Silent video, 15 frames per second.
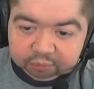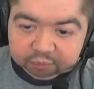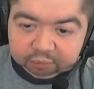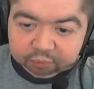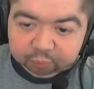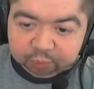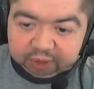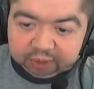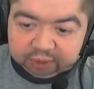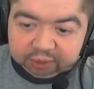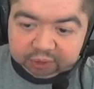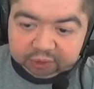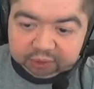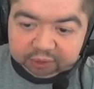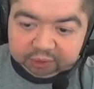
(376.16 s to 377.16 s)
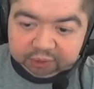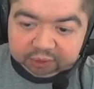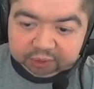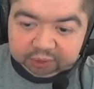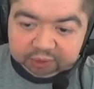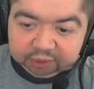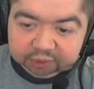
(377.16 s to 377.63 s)
manage these
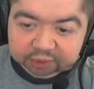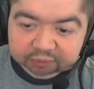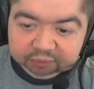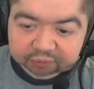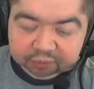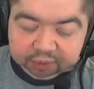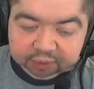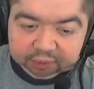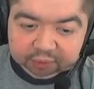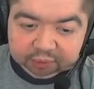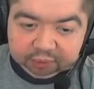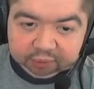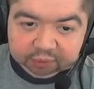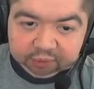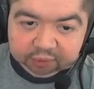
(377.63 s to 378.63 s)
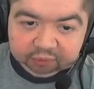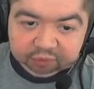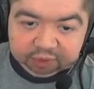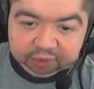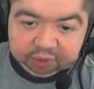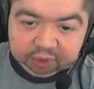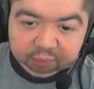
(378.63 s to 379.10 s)
things if I
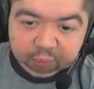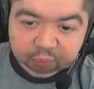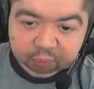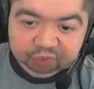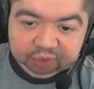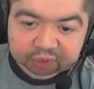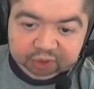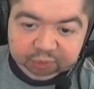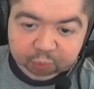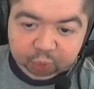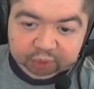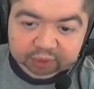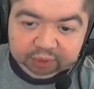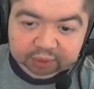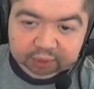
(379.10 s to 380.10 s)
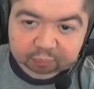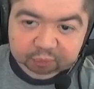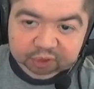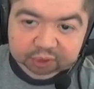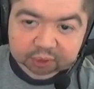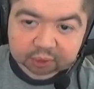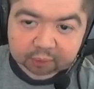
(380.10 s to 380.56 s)
retype and fix more
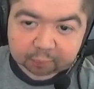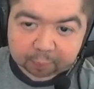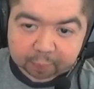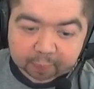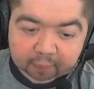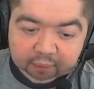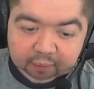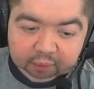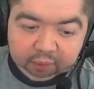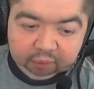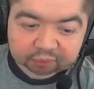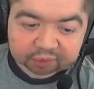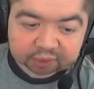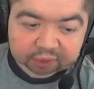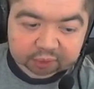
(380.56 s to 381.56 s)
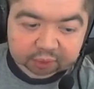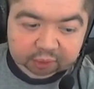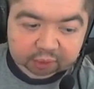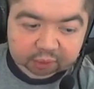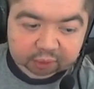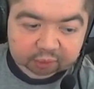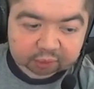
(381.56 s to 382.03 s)
names of the
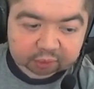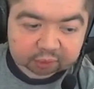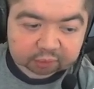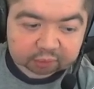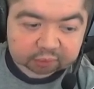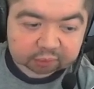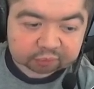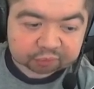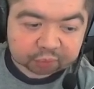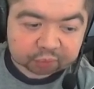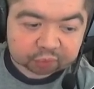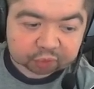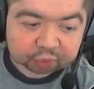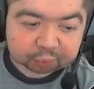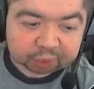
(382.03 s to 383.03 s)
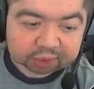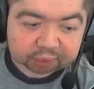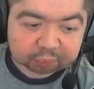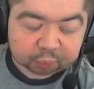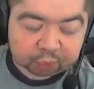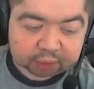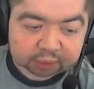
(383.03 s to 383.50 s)
photos. But
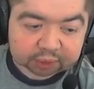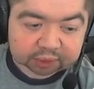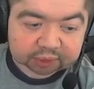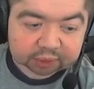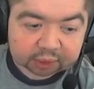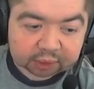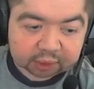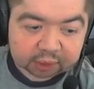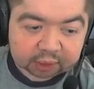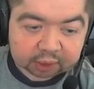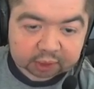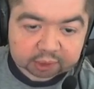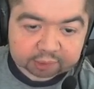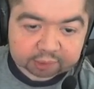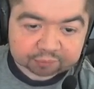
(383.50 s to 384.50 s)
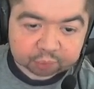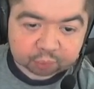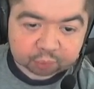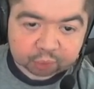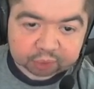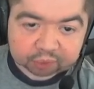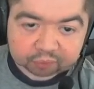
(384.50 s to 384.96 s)
the point is, if
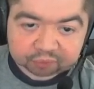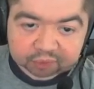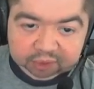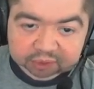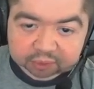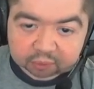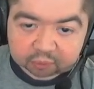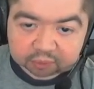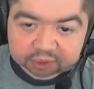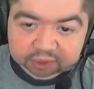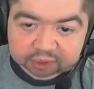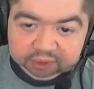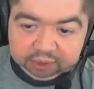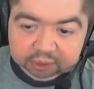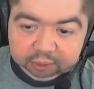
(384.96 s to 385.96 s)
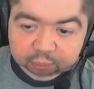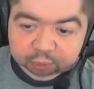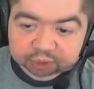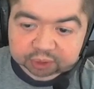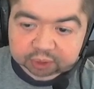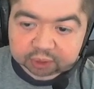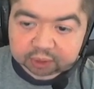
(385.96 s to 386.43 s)
you were to fix all these
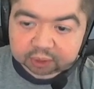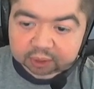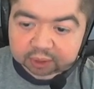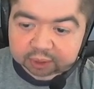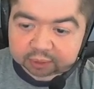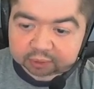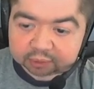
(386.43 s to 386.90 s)
names and